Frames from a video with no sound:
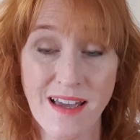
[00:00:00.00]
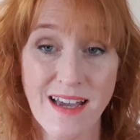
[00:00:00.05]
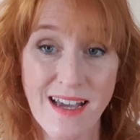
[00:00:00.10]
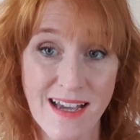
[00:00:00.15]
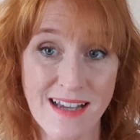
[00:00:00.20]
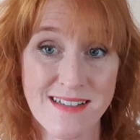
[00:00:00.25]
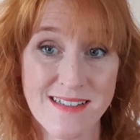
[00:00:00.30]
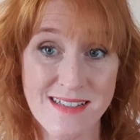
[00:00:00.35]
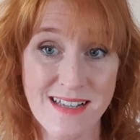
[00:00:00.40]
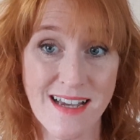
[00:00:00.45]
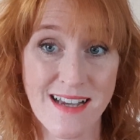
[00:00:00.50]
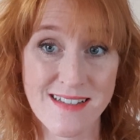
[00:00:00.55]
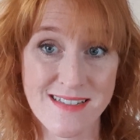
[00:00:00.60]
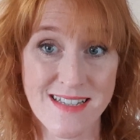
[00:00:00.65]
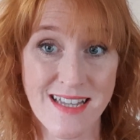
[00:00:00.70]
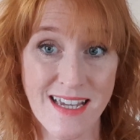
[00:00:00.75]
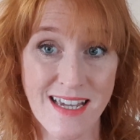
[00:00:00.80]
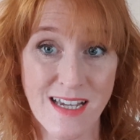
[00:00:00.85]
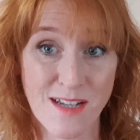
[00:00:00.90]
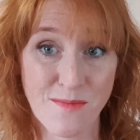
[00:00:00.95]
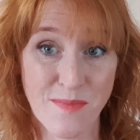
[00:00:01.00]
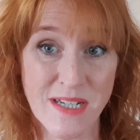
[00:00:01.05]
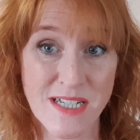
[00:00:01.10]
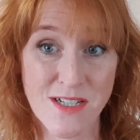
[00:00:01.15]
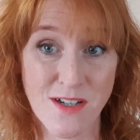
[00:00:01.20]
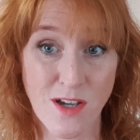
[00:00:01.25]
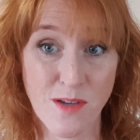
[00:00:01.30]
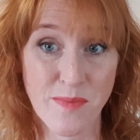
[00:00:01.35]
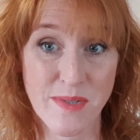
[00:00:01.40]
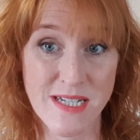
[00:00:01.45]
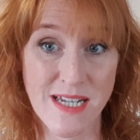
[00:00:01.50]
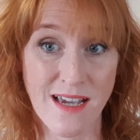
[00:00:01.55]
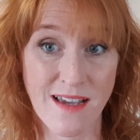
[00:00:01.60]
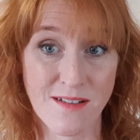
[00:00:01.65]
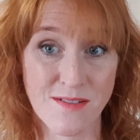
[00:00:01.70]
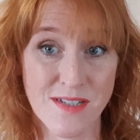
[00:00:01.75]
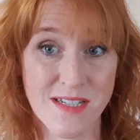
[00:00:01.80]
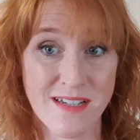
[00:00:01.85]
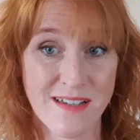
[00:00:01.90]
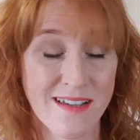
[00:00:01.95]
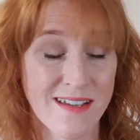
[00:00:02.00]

as they had me type it out.